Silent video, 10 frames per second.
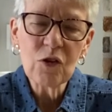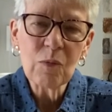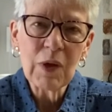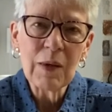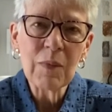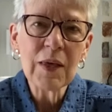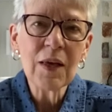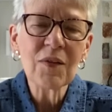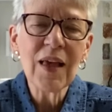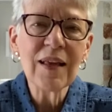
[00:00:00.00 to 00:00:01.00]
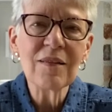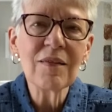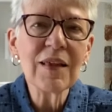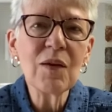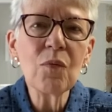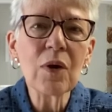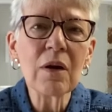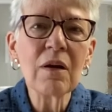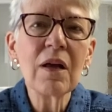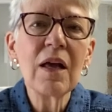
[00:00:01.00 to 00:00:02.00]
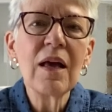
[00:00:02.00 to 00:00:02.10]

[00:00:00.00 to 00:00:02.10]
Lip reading: to me because I can see where